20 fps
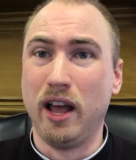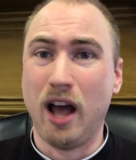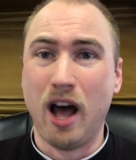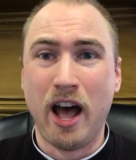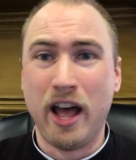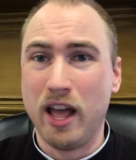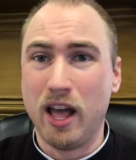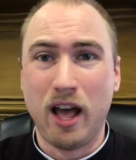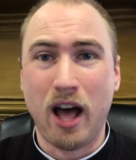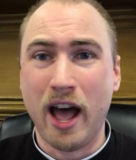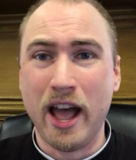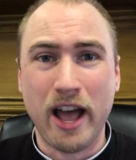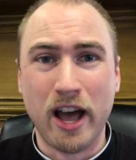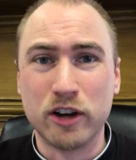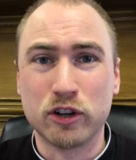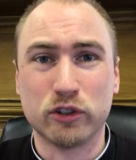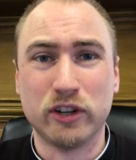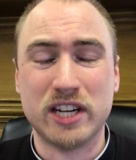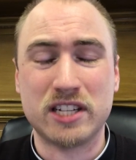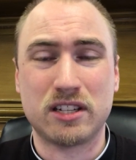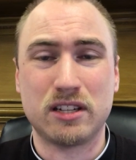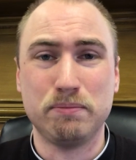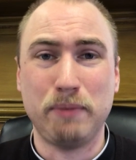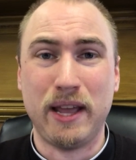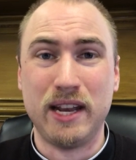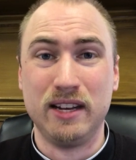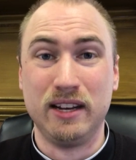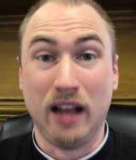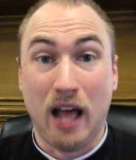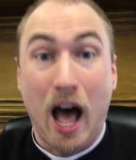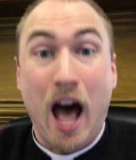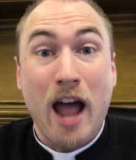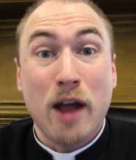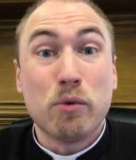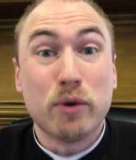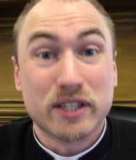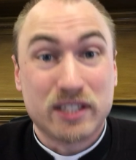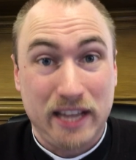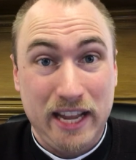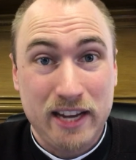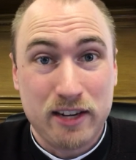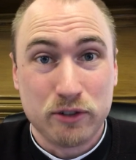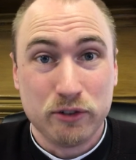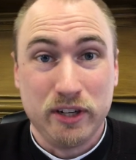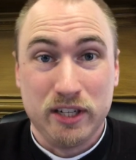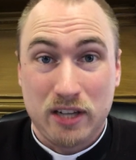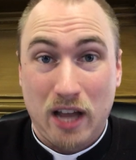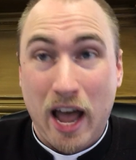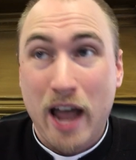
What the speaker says: I underestimated it. I was ignorant.